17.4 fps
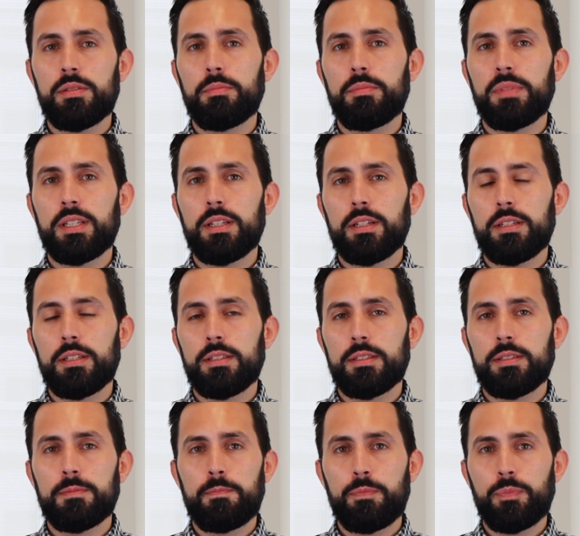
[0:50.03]

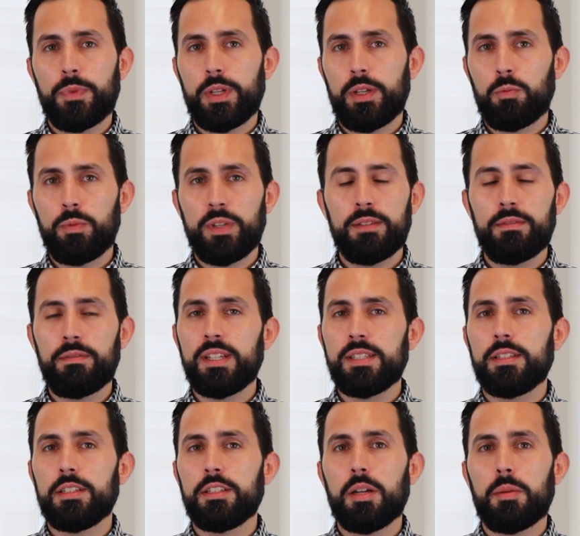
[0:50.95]
because we
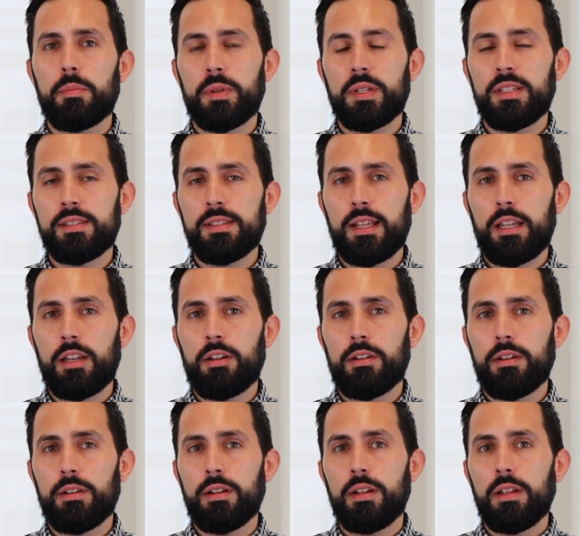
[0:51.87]
invest in companies that
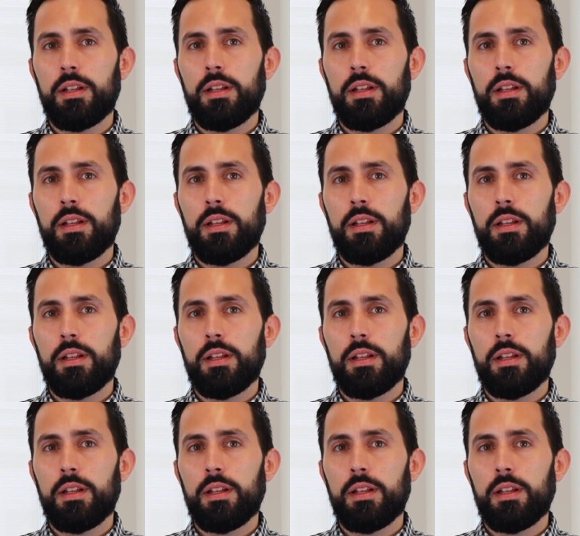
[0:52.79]
are